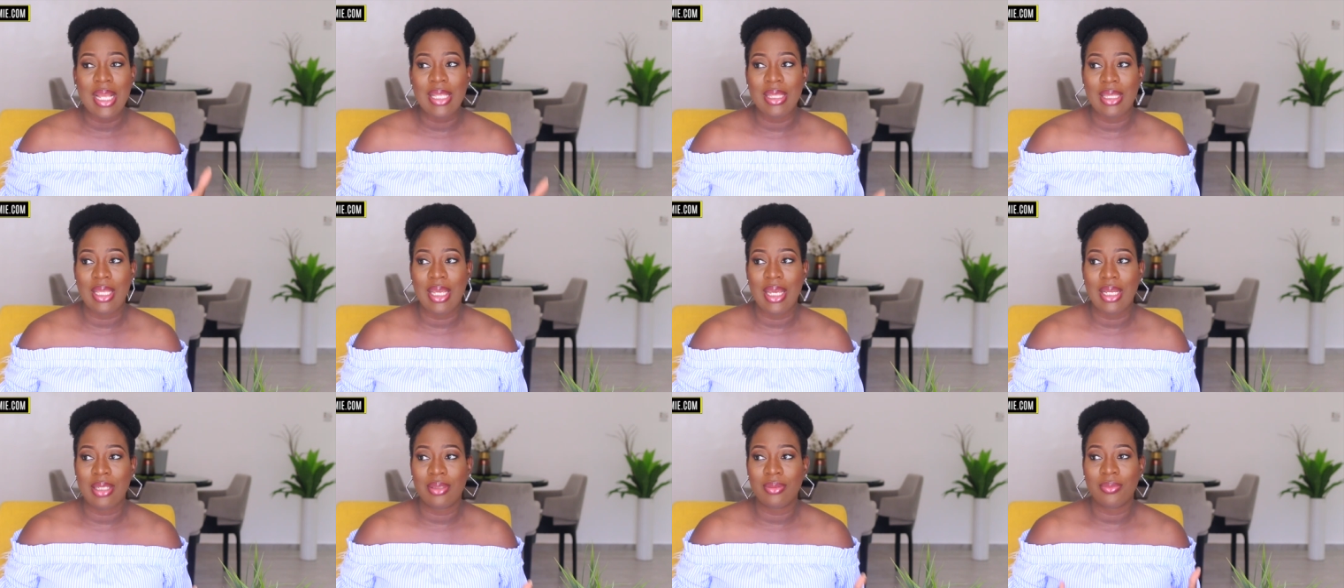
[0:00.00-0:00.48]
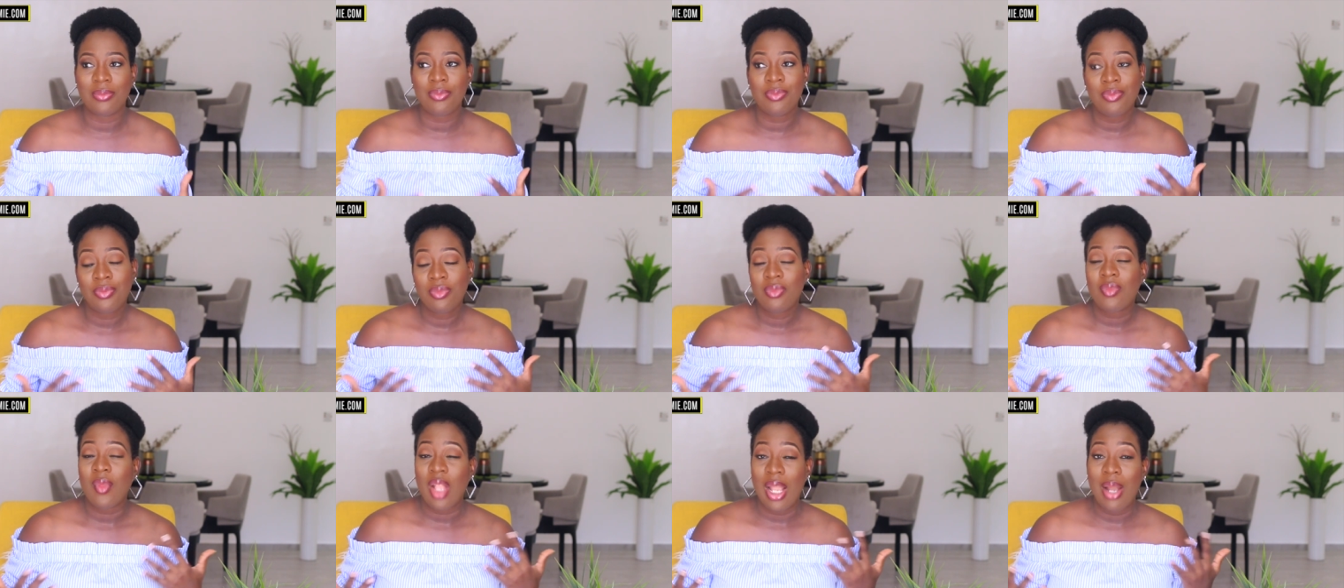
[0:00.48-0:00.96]
And then
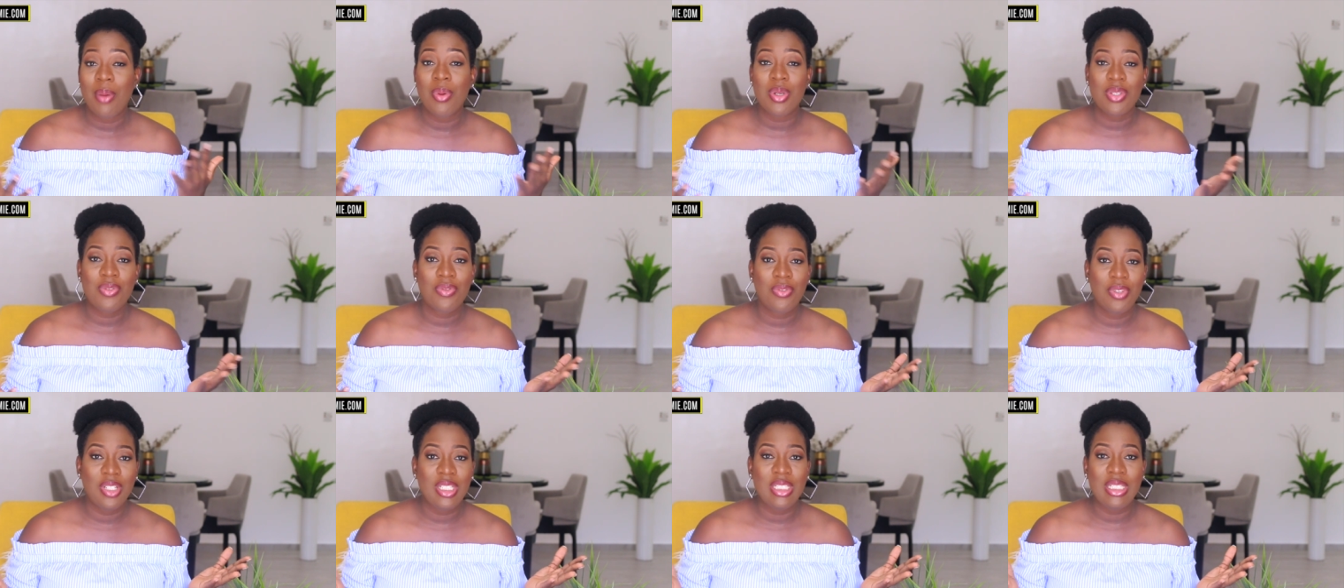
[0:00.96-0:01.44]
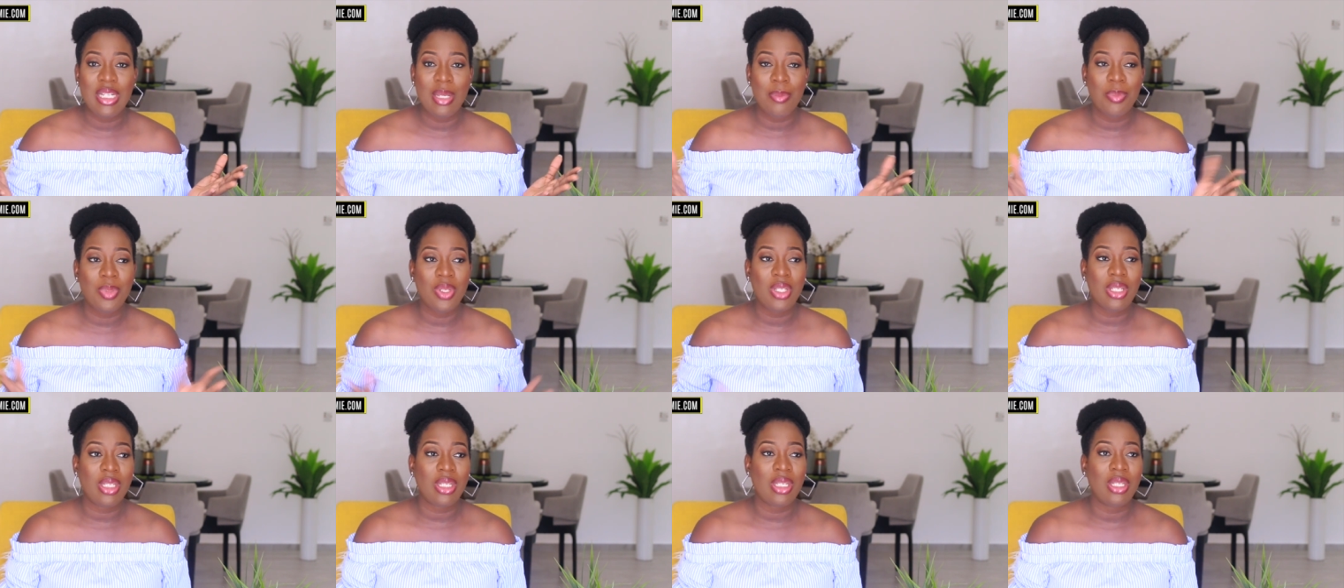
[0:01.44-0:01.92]
I was feeling a
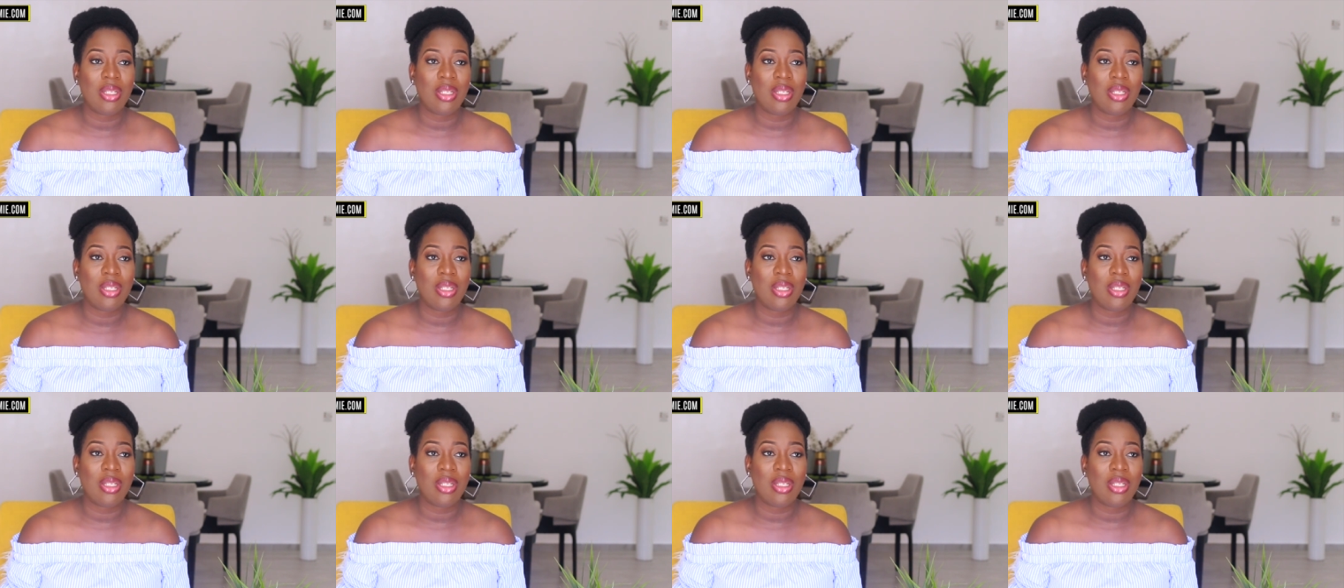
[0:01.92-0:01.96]
bit